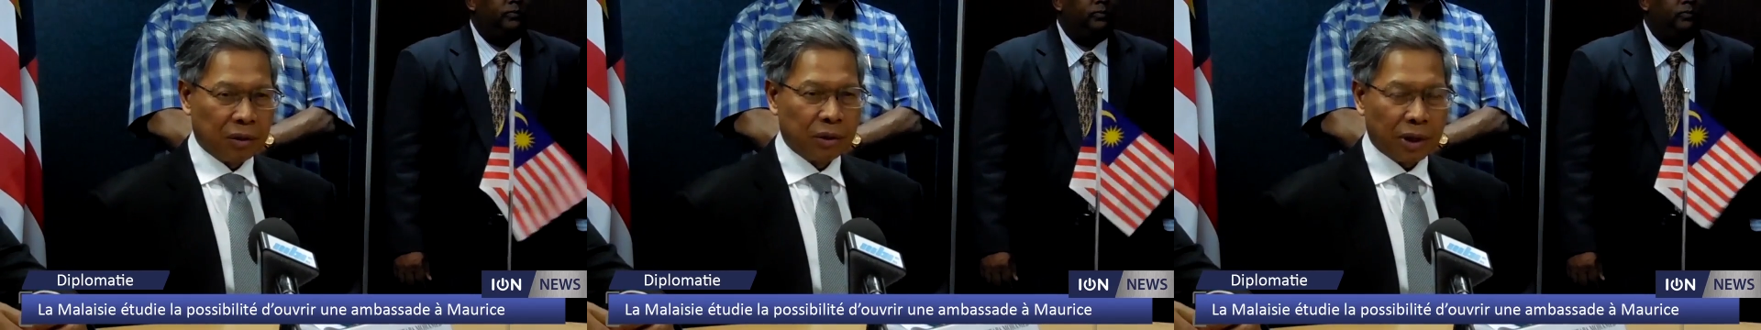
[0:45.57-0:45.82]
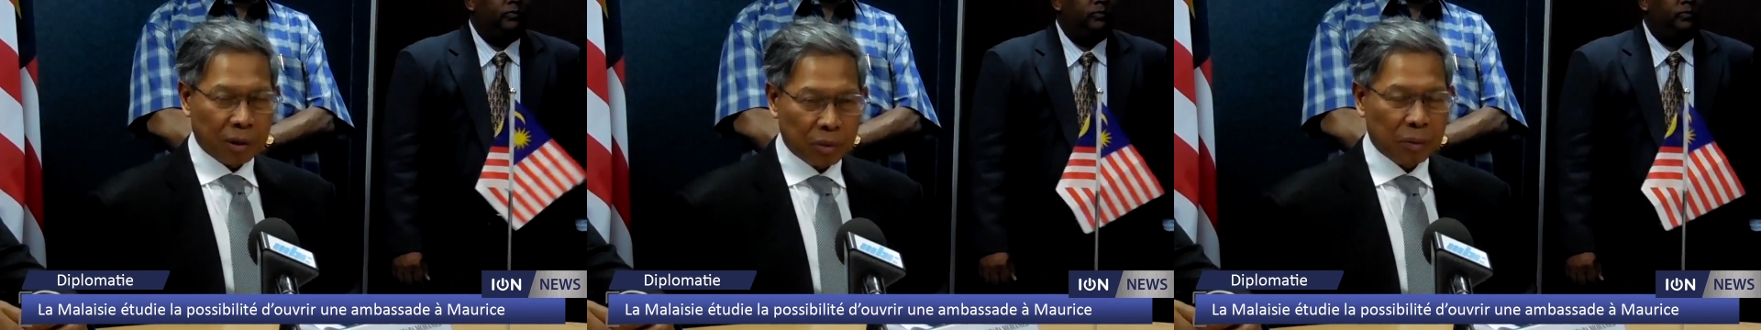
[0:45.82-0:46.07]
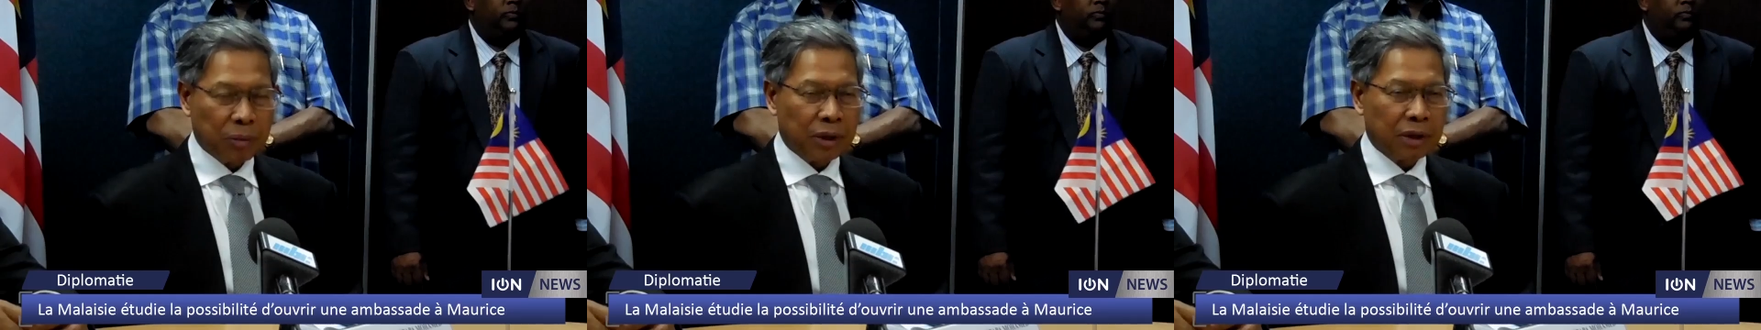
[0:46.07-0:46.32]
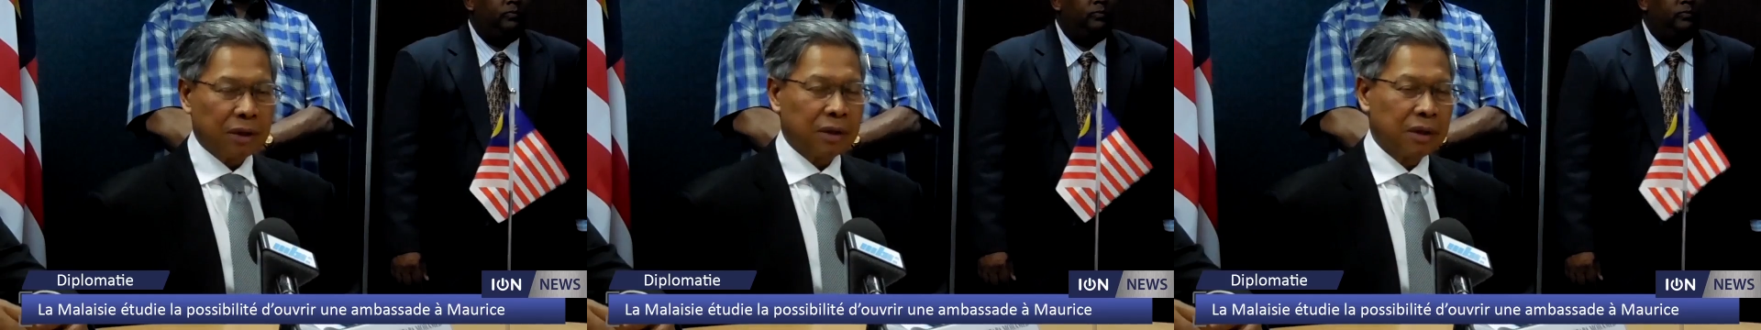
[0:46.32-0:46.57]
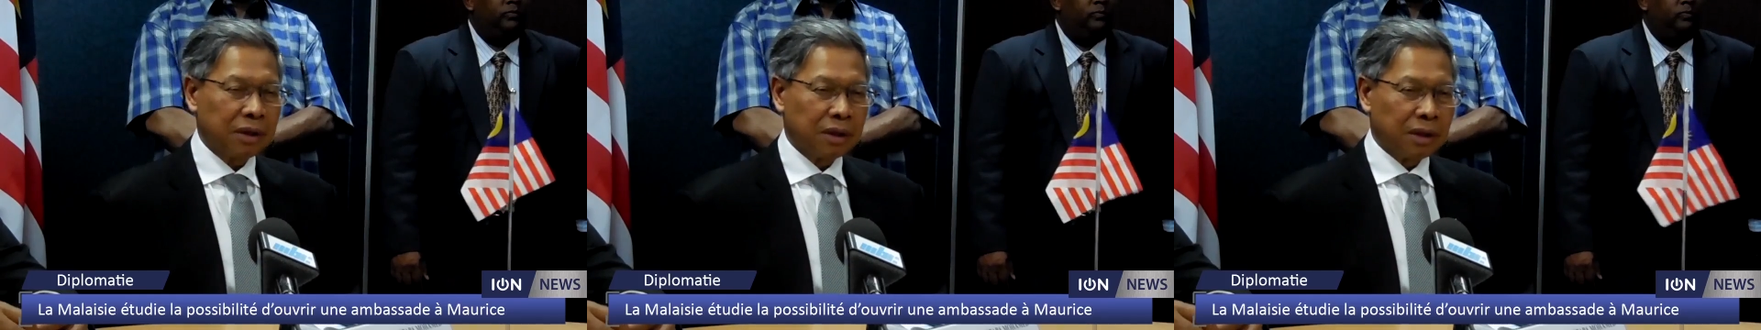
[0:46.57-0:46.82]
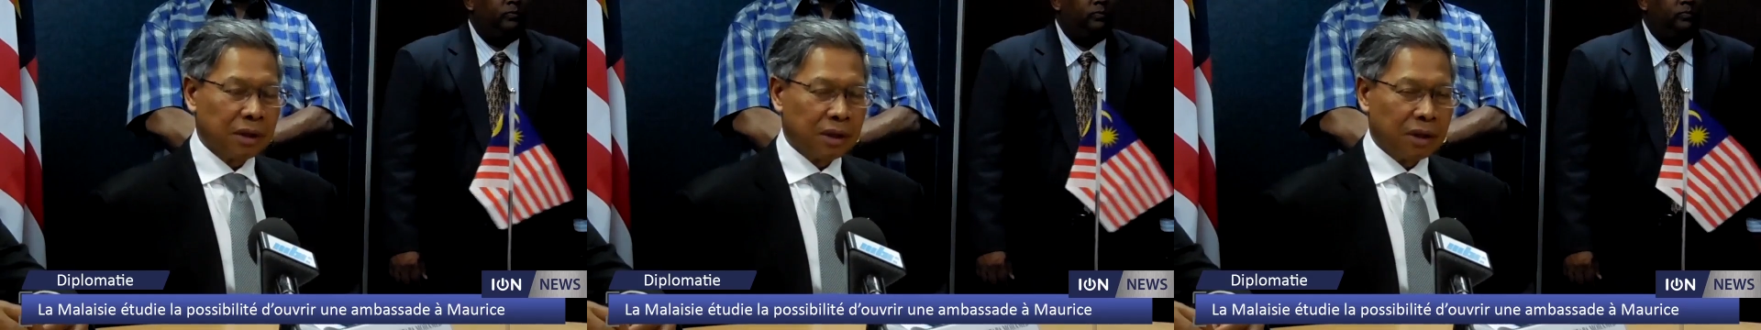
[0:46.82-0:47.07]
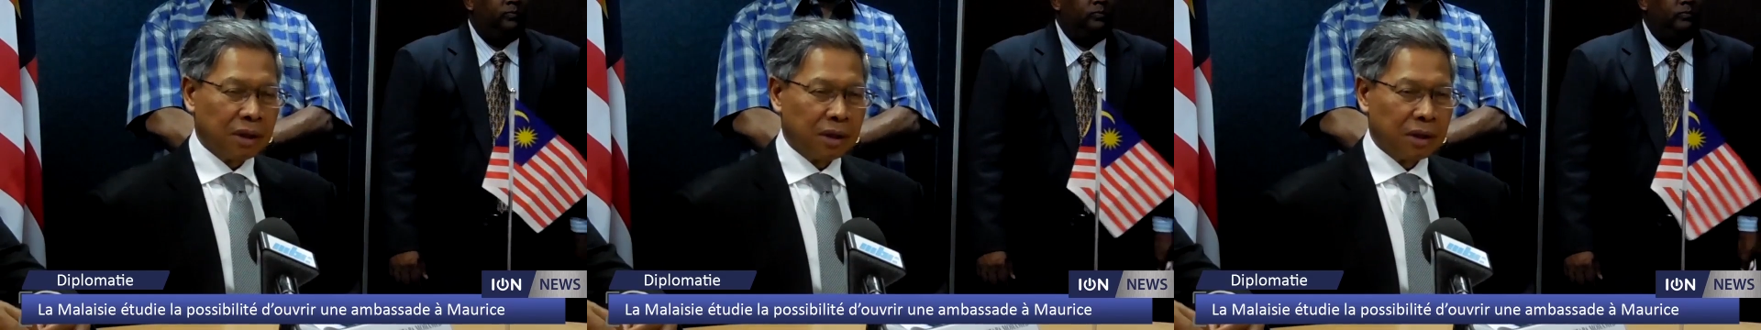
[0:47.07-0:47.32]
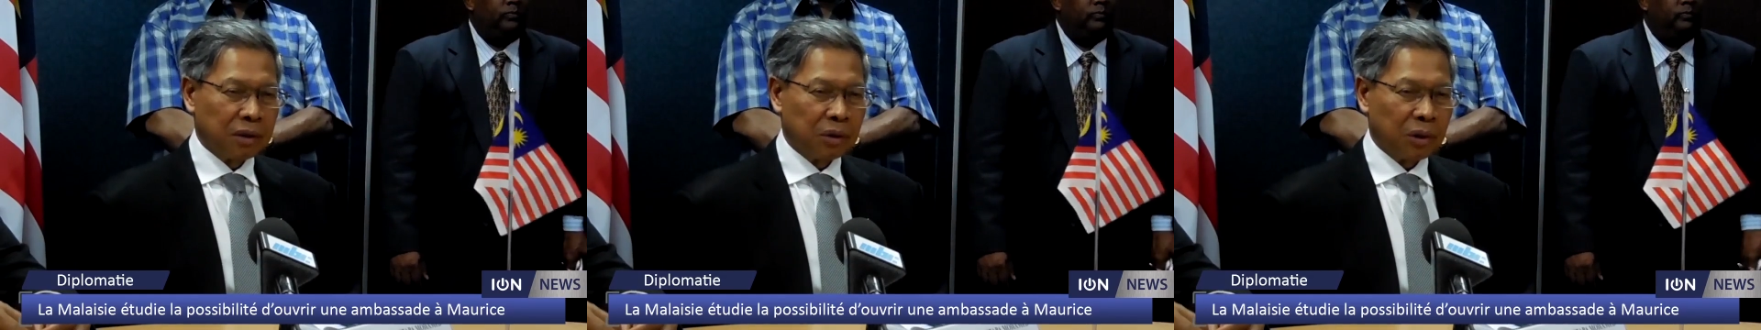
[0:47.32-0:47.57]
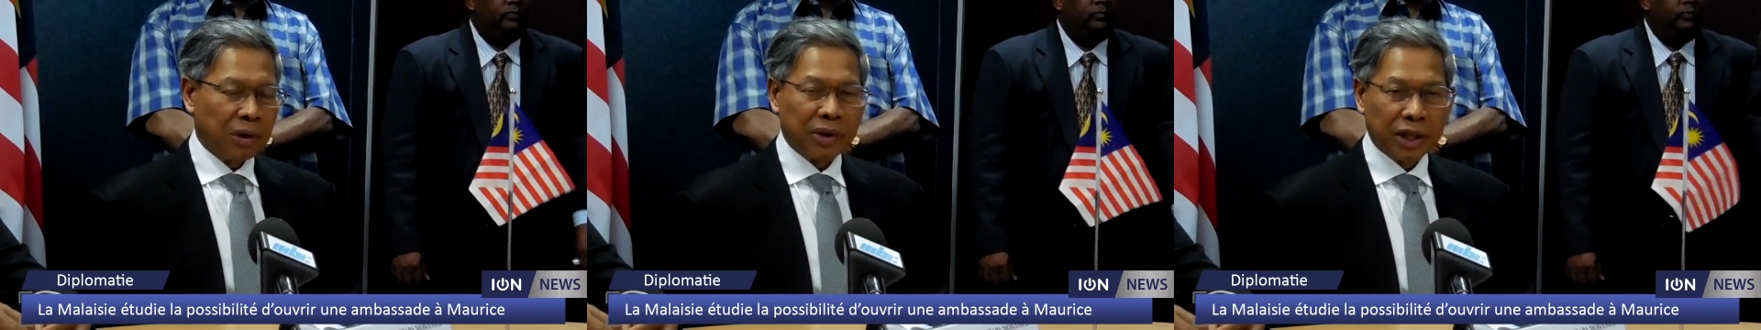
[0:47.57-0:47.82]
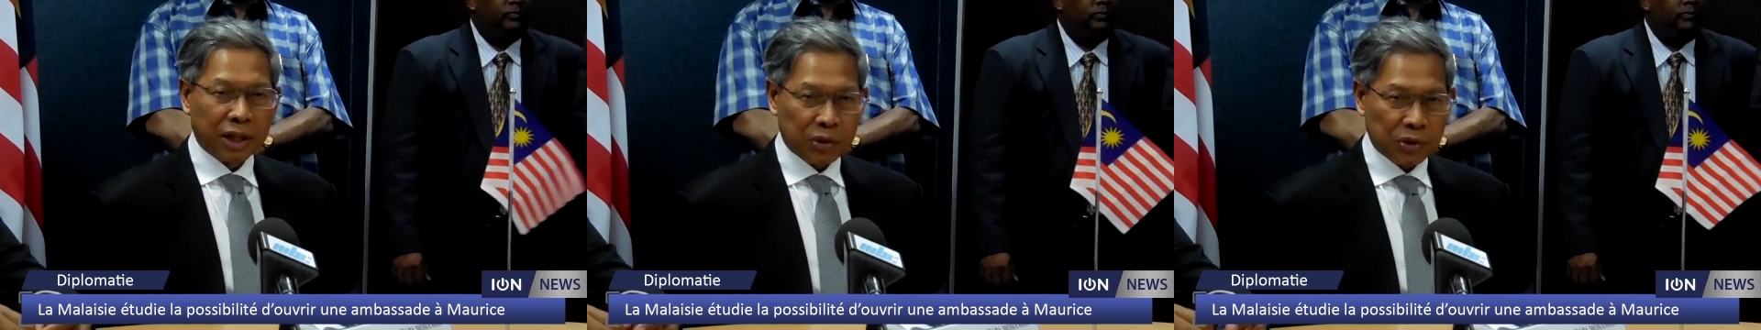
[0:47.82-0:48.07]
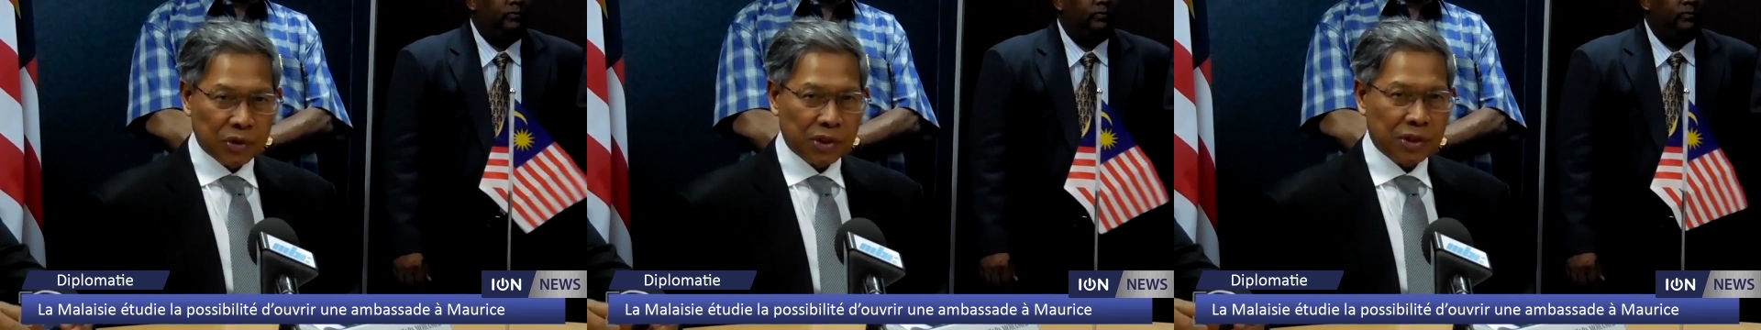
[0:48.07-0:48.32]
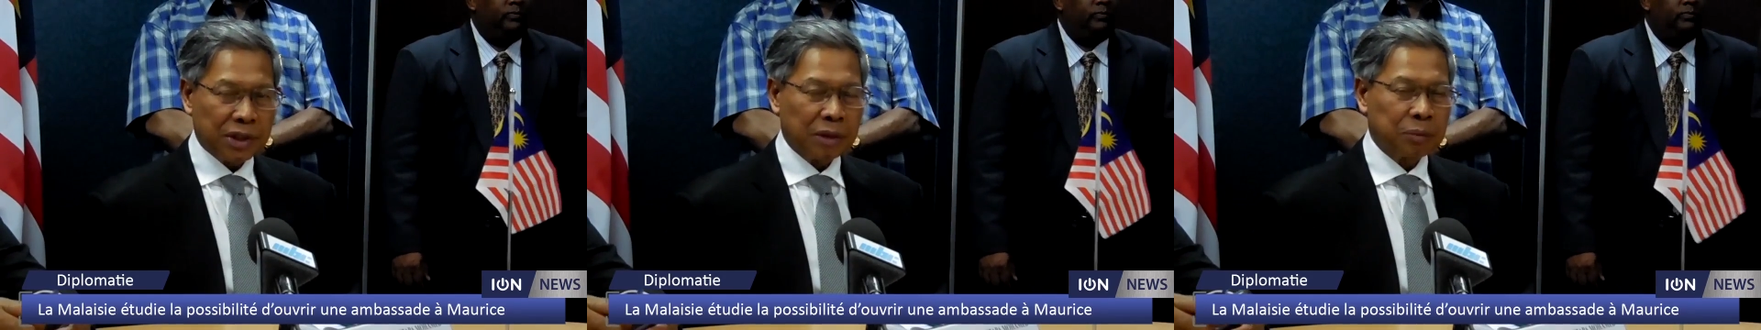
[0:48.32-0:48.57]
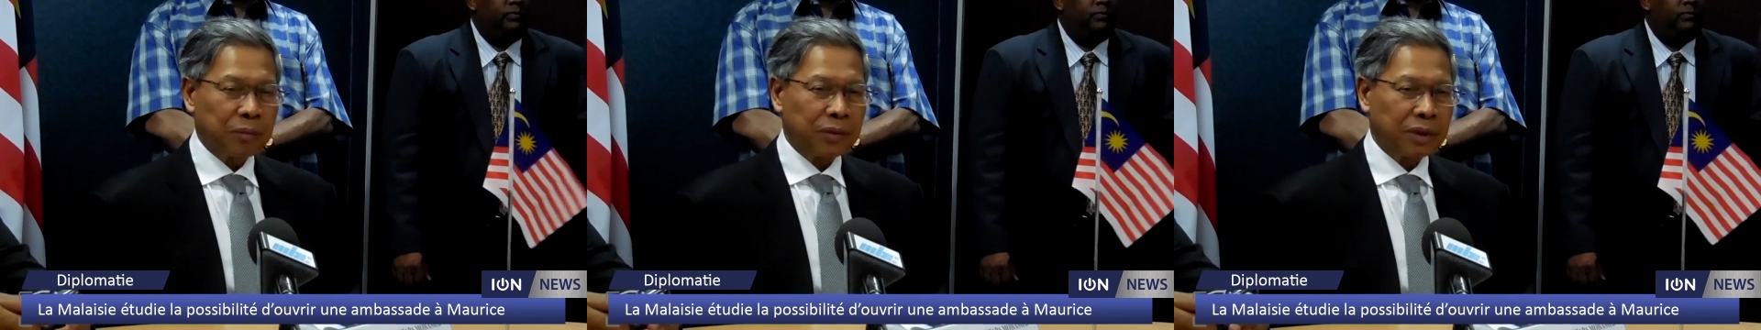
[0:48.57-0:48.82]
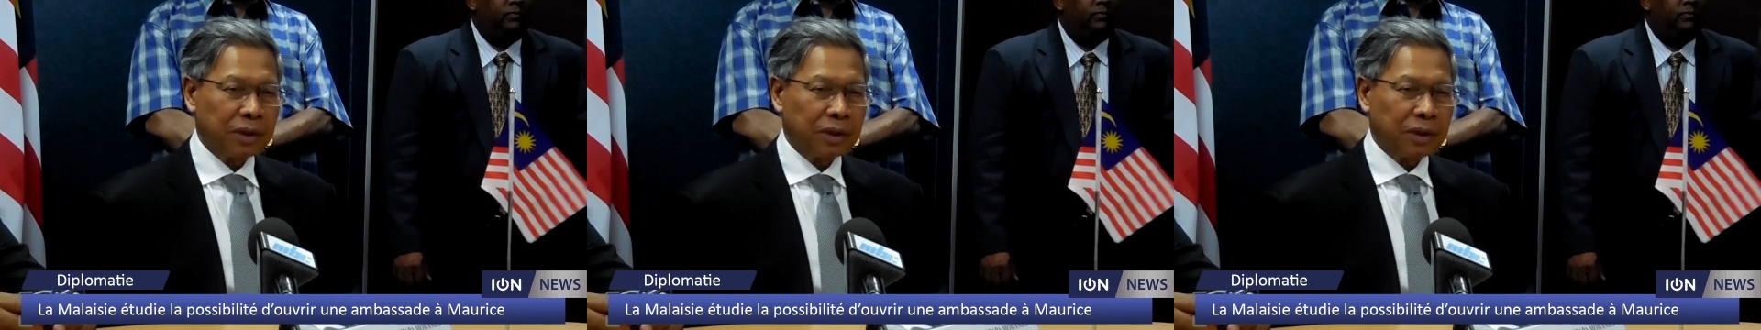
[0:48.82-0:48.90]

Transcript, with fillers: your young people uh, to our education system.